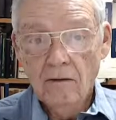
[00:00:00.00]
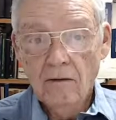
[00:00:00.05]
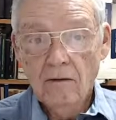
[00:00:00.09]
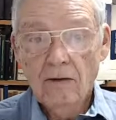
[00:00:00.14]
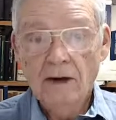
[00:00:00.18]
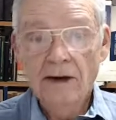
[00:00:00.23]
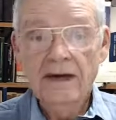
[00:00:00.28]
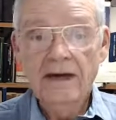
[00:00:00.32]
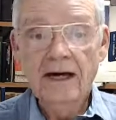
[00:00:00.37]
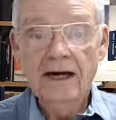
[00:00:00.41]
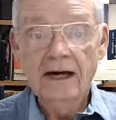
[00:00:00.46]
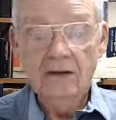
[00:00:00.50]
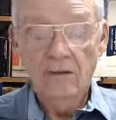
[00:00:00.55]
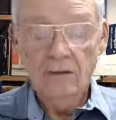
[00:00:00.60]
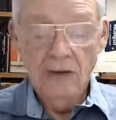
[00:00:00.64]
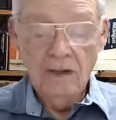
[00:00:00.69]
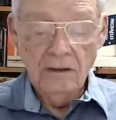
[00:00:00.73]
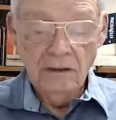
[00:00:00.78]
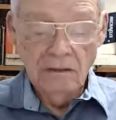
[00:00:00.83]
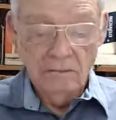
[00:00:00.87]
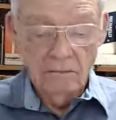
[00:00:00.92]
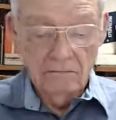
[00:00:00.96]
Why not?
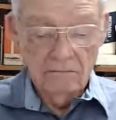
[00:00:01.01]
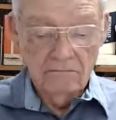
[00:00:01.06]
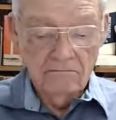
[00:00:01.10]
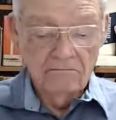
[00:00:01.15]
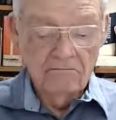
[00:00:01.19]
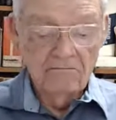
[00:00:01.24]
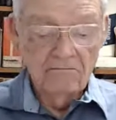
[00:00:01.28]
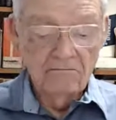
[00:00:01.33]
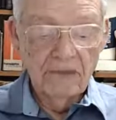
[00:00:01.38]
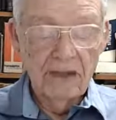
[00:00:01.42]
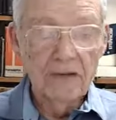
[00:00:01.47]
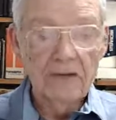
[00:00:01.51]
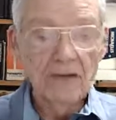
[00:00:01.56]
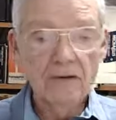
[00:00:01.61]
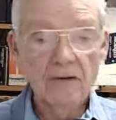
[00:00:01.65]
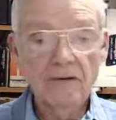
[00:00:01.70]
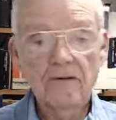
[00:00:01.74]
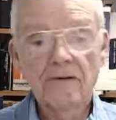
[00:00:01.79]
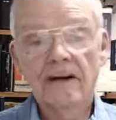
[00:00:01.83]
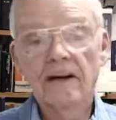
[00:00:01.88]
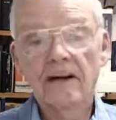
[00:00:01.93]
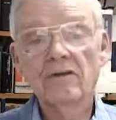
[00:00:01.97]
Well, they
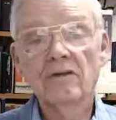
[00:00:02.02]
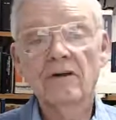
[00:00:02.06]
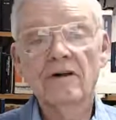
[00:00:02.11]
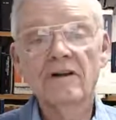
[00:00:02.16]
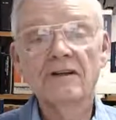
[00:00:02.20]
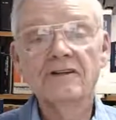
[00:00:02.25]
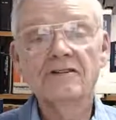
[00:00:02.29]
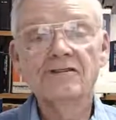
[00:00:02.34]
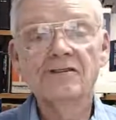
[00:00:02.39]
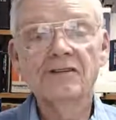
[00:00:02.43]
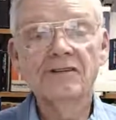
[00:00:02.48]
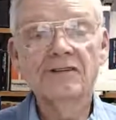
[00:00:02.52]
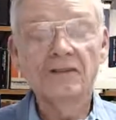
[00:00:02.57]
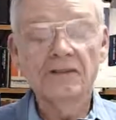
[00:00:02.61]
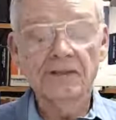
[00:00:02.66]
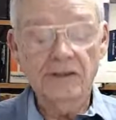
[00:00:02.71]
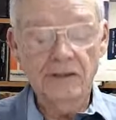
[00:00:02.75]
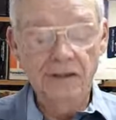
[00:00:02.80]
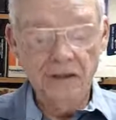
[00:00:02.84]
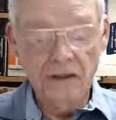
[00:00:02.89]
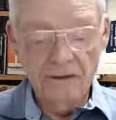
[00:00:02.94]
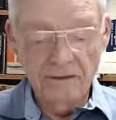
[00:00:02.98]
knew very well that
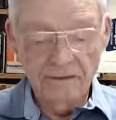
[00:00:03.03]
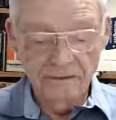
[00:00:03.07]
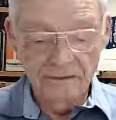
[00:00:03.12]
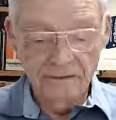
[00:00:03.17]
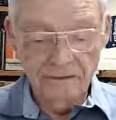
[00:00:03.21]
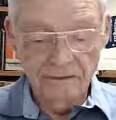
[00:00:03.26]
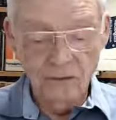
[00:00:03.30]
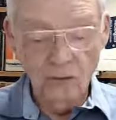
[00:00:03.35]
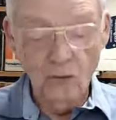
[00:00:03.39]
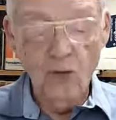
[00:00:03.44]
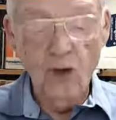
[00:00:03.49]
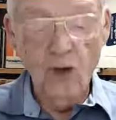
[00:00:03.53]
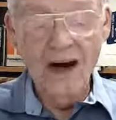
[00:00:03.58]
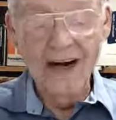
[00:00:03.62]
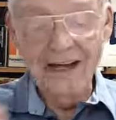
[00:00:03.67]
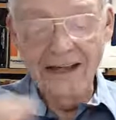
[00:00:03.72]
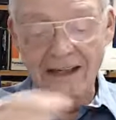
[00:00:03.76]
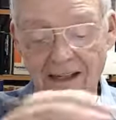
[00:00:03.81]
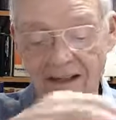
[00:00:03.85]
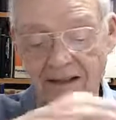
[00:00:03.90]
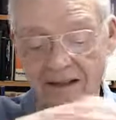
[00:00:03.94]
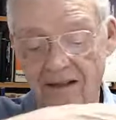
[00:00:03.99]
Jesus could have
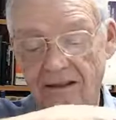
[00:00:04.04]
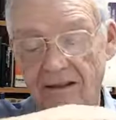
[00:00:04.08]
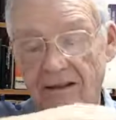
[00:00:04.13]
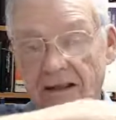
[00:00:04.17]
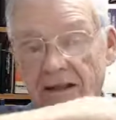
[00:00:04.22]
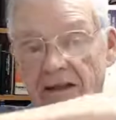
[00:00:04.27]
walked,